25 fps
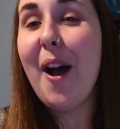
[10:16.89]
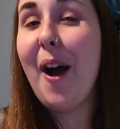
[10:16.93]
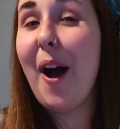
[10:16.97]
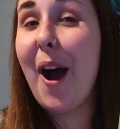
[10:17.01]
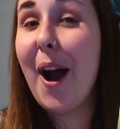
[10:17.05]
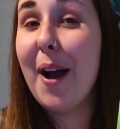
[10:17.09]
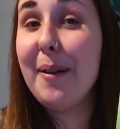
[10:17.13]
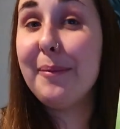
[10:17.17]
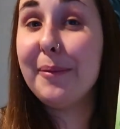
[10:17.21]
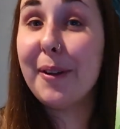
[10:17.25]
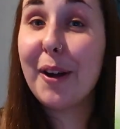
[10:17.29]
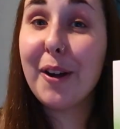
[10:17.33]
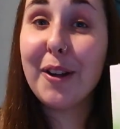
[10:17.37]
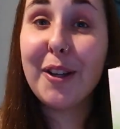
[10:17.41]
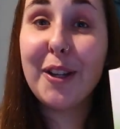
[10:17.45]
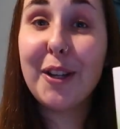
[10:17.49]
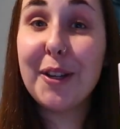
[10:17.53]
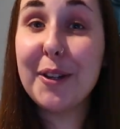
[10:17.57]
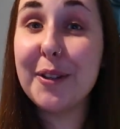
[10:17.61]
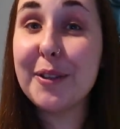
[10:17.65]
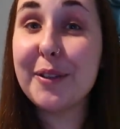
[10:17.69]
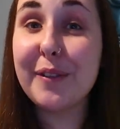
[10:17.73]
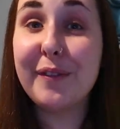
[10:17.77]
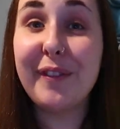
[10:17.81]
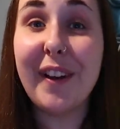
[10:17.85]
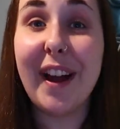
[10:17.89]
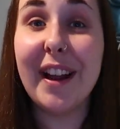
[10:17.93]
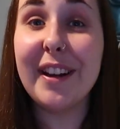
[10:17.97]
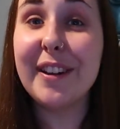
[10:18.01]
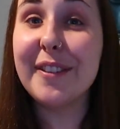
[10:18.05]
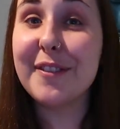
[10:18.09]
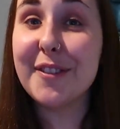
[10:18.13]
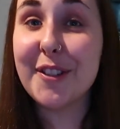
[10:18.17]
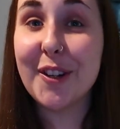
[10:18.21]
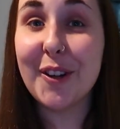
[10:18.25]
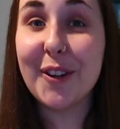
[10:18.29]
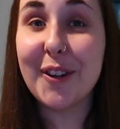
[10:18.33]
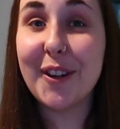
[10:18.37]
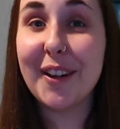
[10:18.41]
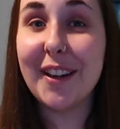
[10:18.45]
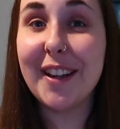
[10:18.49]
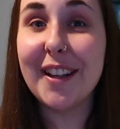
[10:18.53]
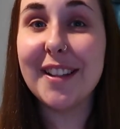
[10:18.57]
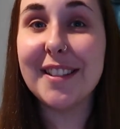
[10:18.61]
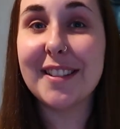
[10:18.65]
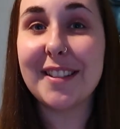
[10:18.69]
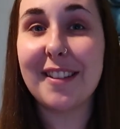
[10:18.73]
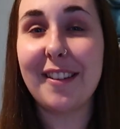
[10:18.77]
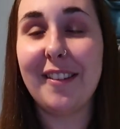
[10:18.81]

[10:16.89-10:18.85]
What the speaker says: I'm not a huge fan of chocolate,